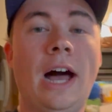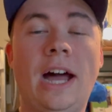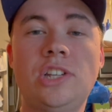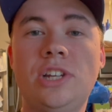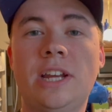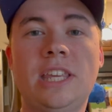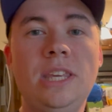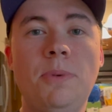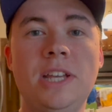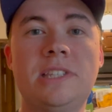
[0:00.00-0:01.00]
I check
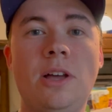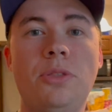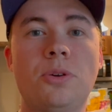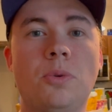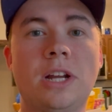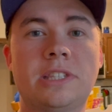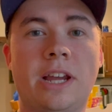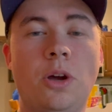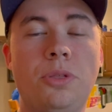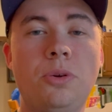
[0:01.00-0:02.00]
eBay sell-through rates. I
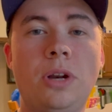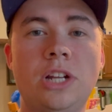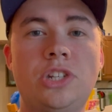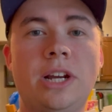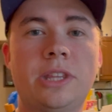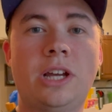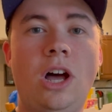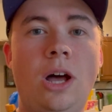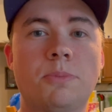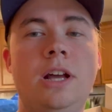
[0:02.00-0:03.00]
go through and I check the
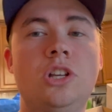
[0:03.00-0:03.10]
comps.